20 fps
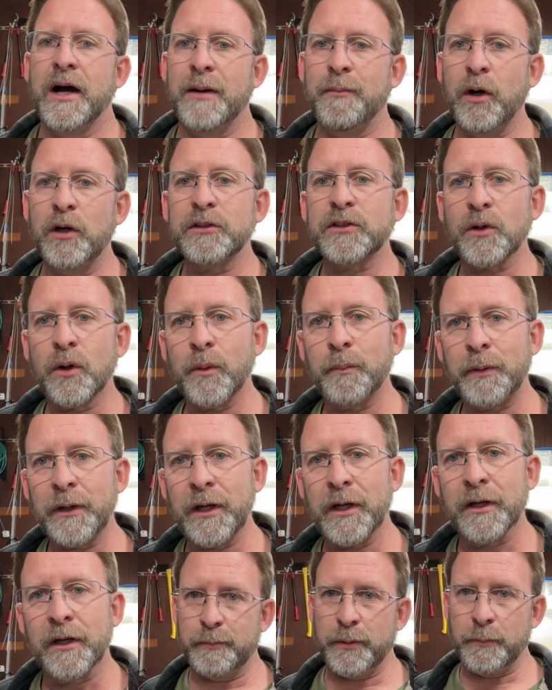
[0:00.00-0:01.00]
I'm also a
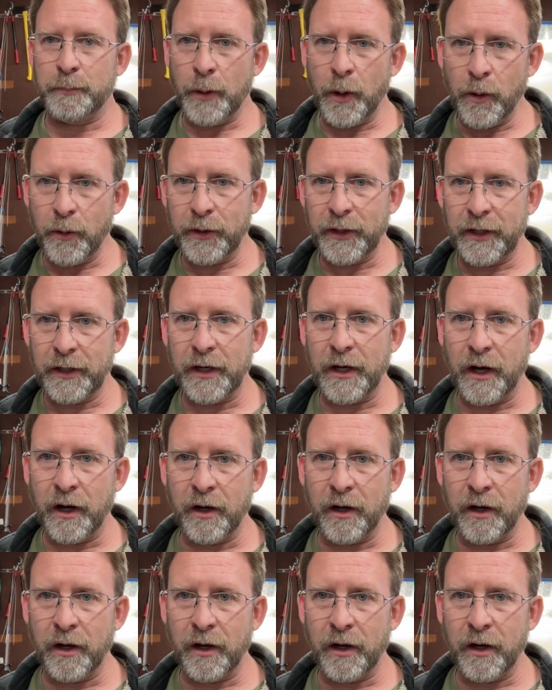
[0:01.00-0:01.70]
big proponent